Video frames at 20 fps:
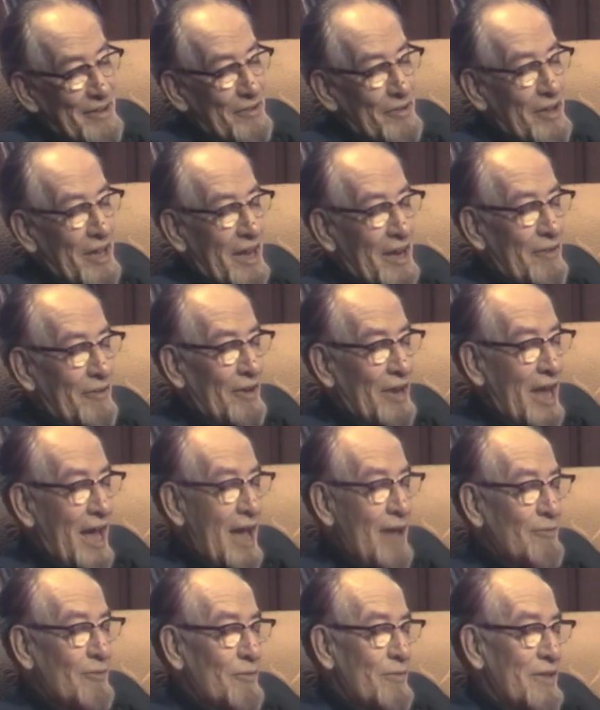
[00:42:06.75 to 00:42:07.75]
We had a
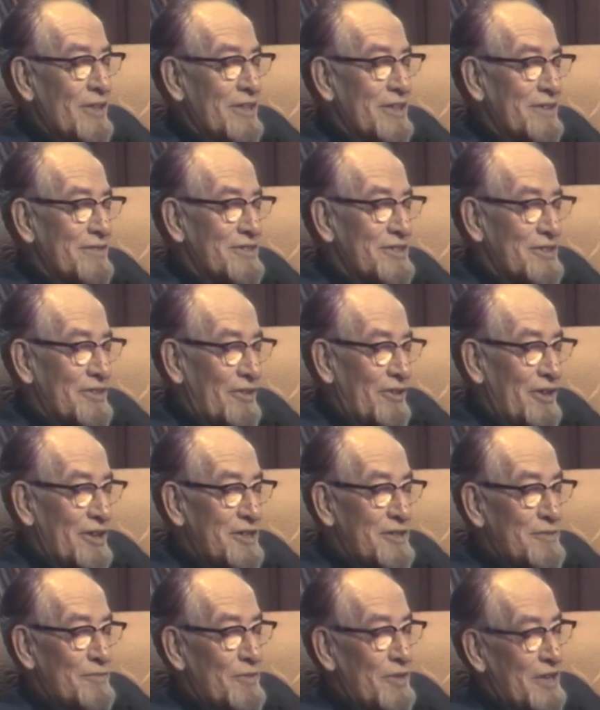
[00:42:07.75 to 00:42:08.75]
reliable method of
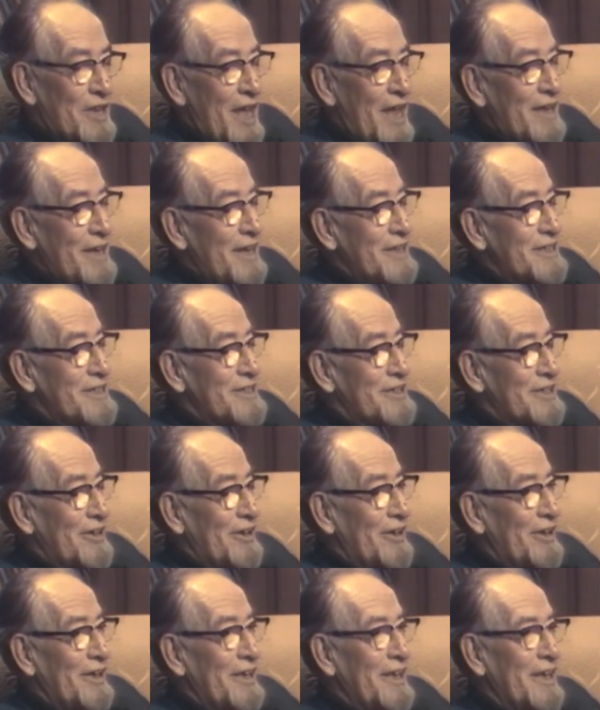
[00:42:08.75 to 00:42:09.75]
storage, but not
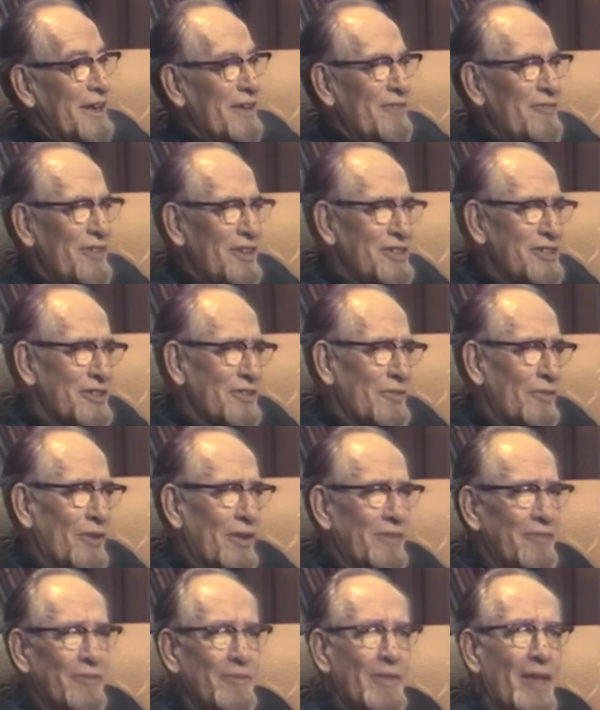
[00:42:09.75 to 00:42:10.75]
necessarily an efficient
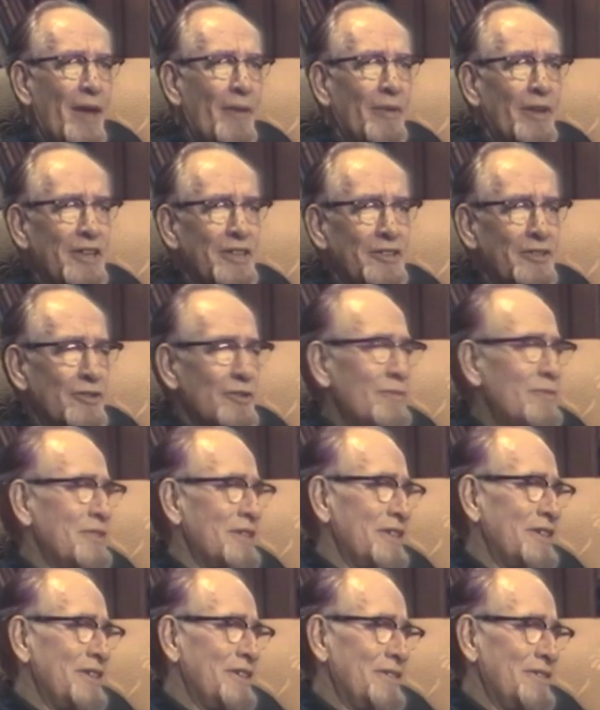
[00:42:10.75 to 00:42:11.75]
one from how many tubes
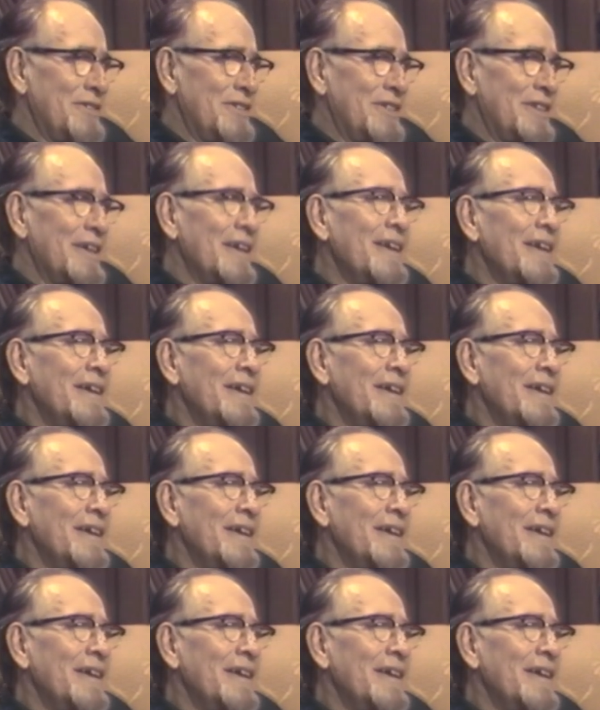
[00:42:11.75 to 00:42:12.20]
it used.